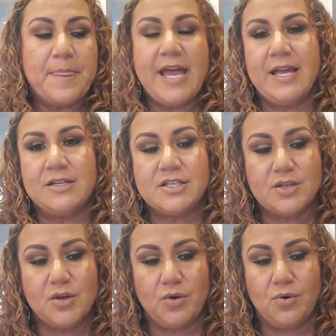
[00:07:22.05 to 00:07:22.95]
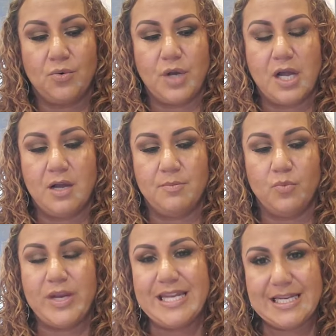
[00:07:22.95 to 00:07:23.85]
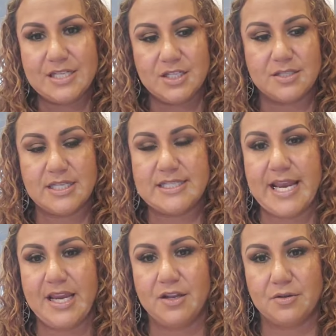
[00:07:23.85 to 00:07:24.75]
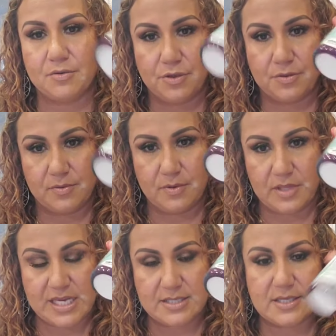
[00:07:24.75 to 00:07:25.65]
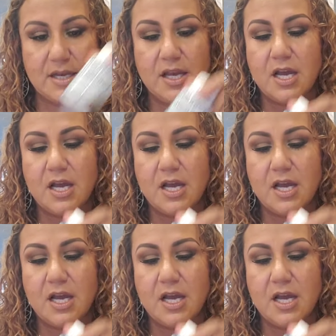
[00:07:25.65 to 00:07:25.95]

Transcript: And so we need to take these.